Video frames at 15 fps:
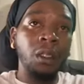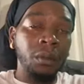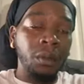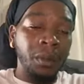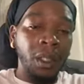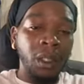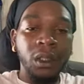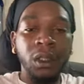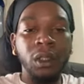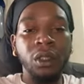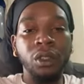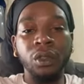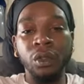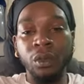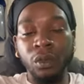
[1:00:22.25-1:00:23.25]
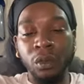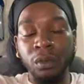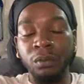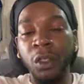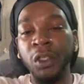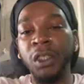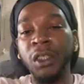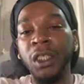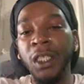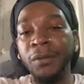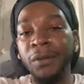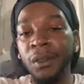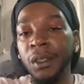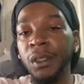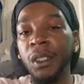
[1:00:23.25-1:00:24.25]
but make sure that you most
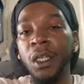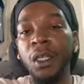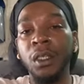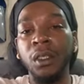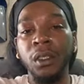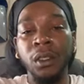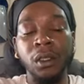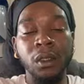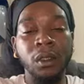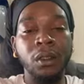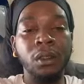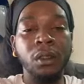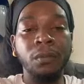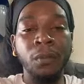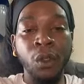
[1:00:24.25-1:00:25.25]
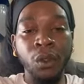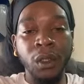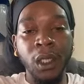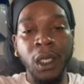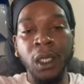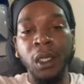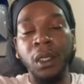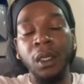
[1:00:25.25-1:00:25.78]
definitely talking to the most high.